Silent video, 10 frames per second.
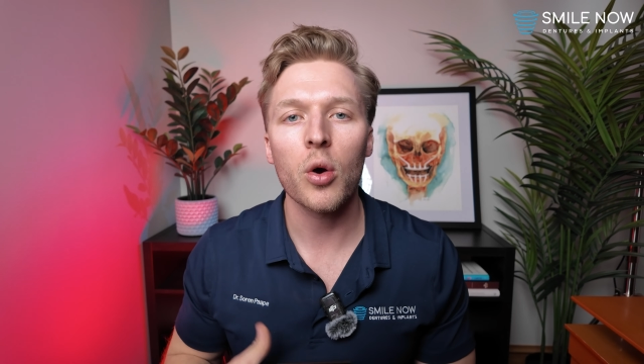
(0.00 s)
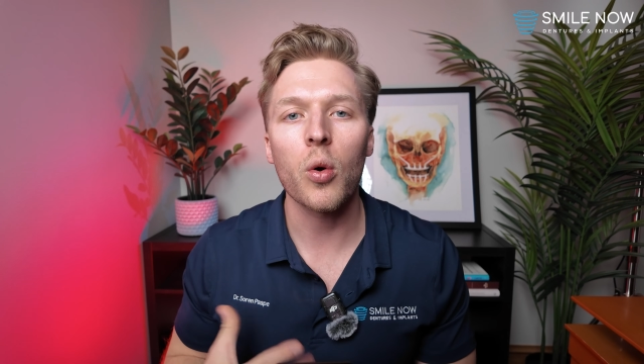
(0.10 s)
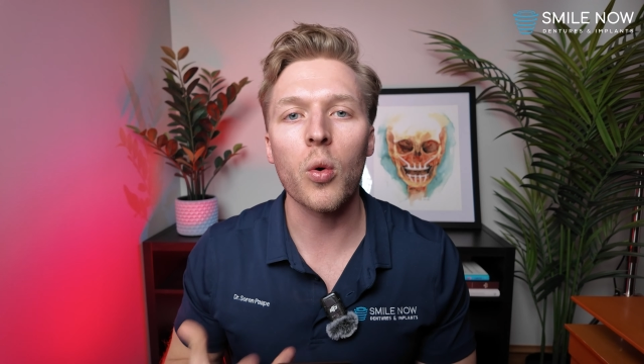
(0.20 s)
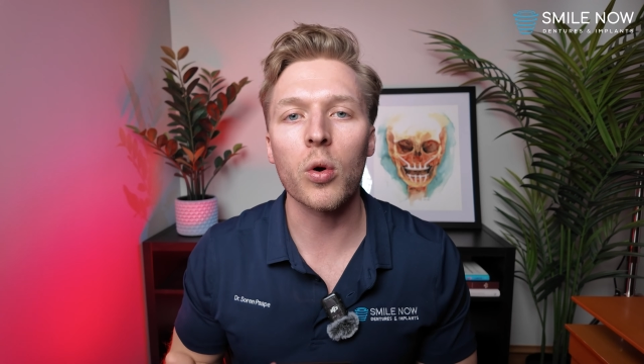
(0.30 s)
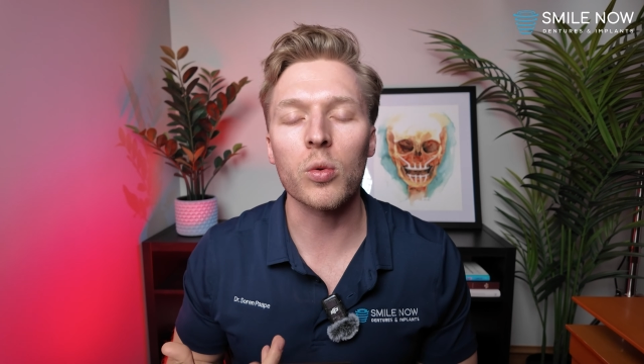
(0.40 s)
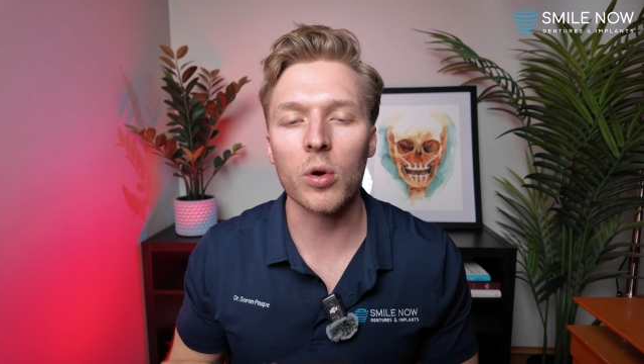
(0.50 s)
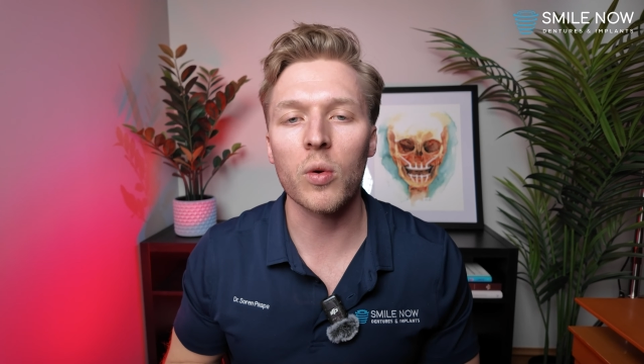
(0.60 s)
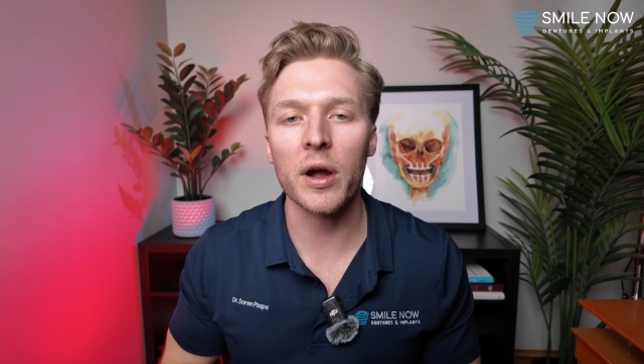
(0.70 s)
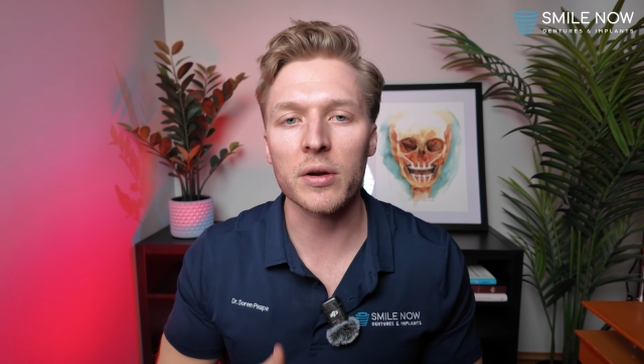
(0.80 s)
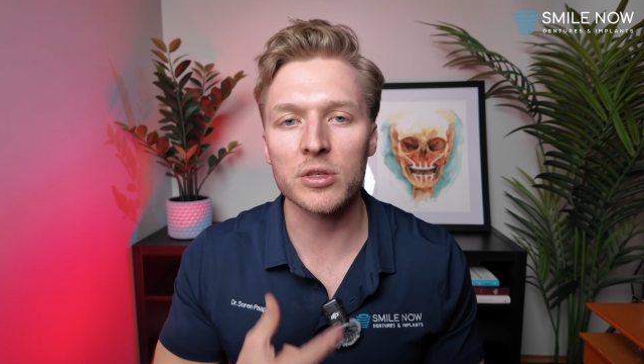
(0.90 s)
or
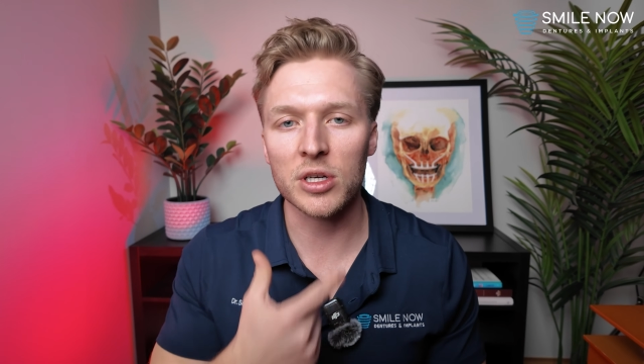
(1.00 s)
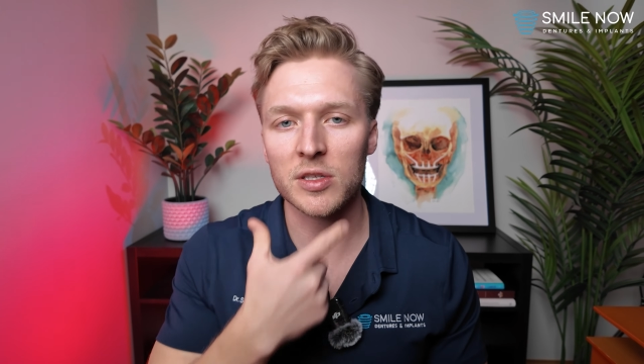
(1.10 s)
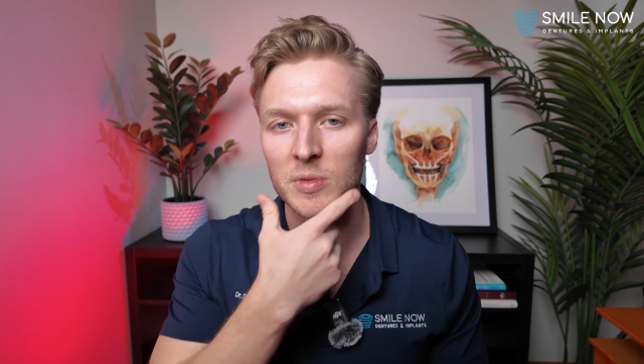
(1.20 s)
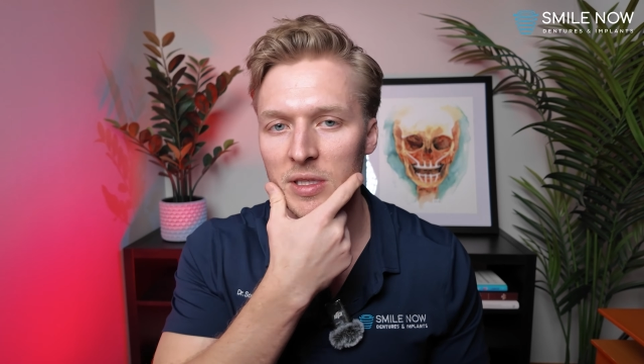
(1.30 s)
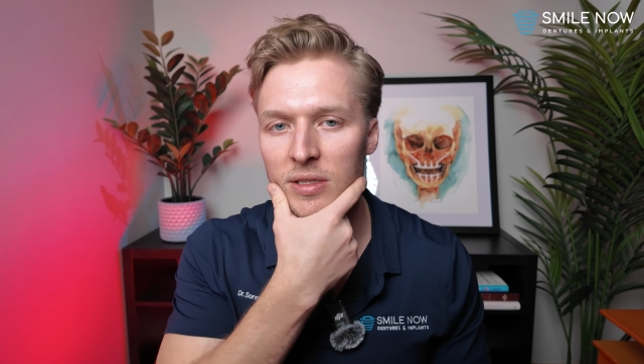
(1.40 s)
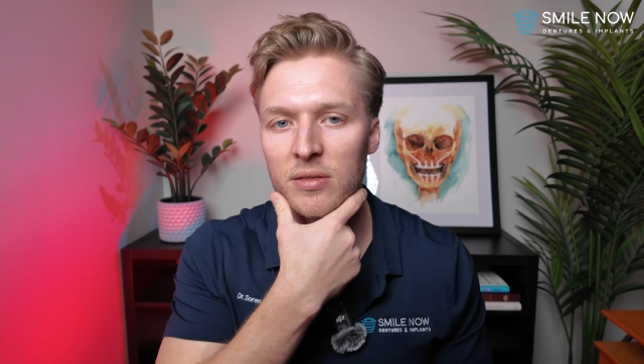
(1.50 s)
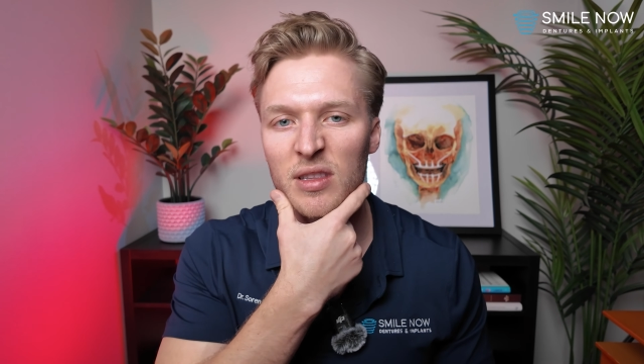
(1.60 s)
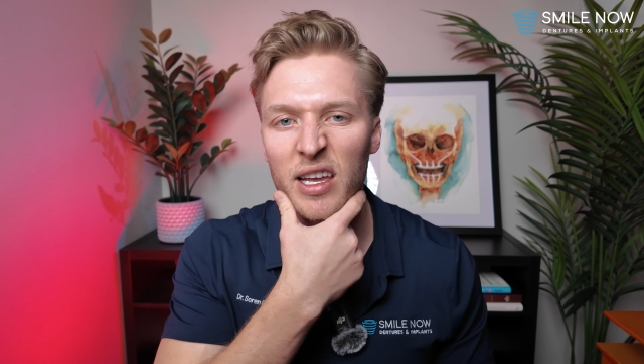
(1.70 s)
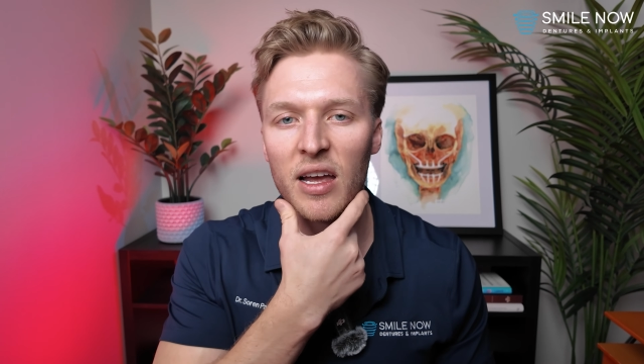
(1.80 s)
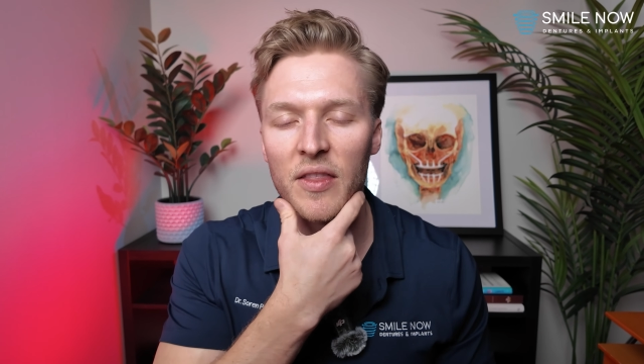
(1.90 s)
require adjustments,
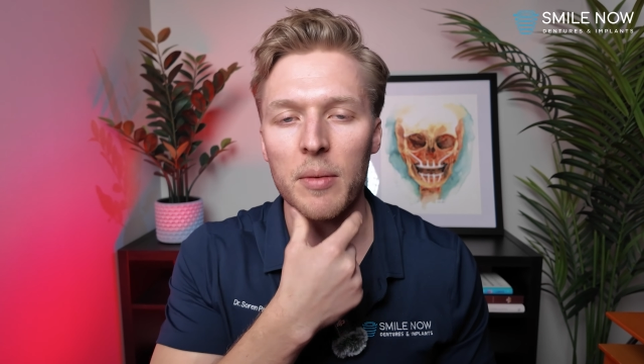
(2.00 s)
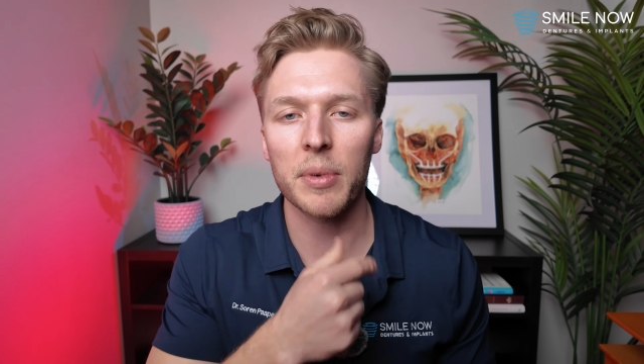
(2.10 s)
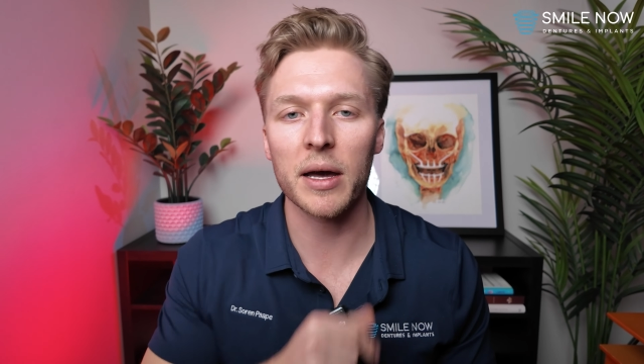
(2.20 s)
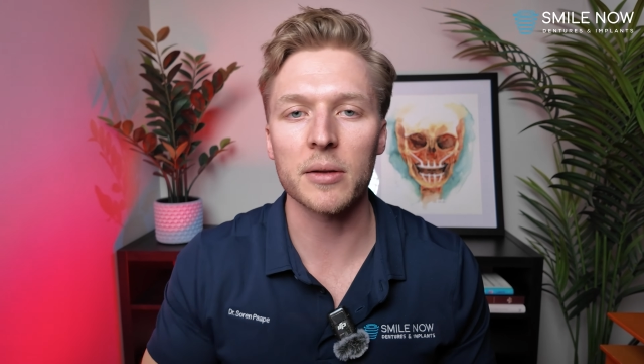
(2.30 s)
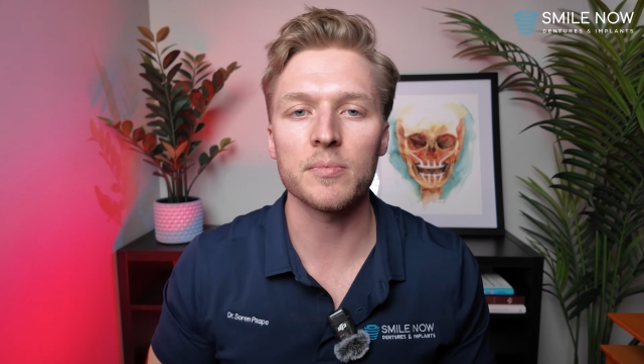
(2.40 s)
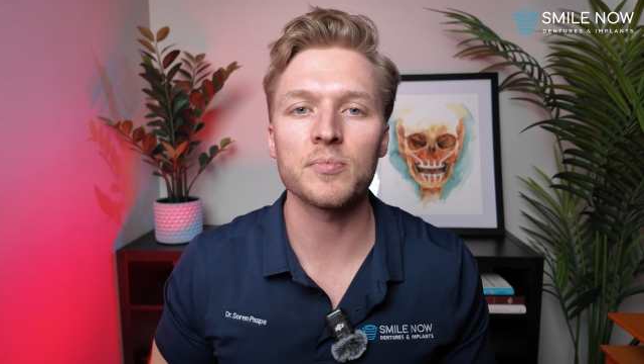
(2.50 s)
like on that bottom.